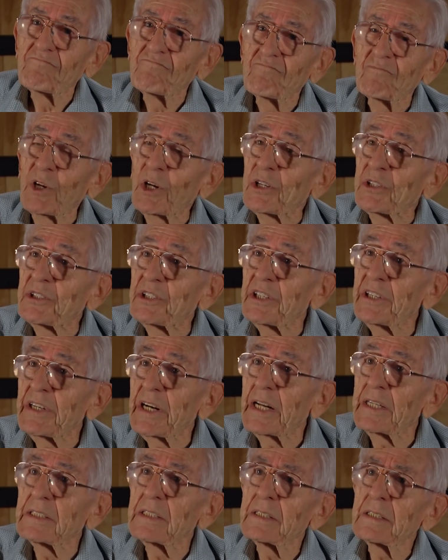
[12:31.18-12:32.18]
Doug Shearer.
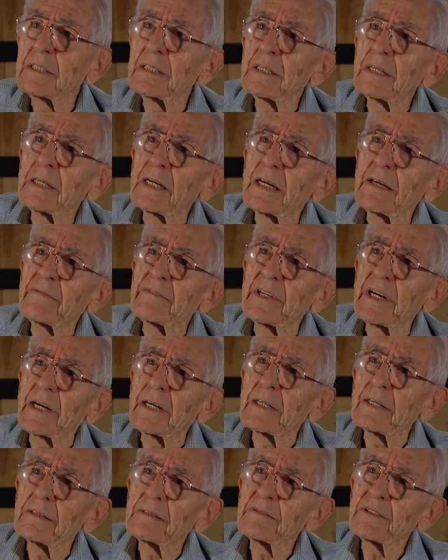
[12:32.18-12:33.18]
I said, Doug, I've
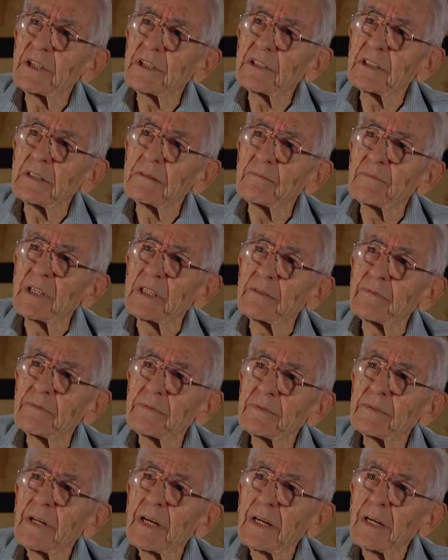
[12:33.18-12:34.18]
got a system
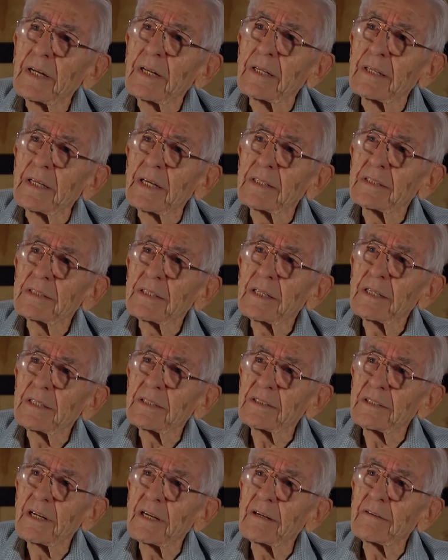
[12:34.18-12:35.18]
that's going to
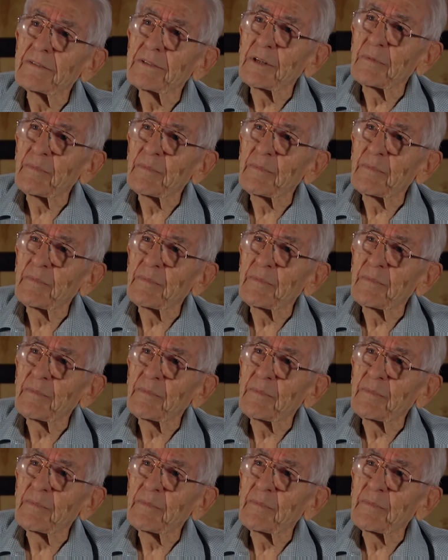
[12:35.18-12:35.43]
solve your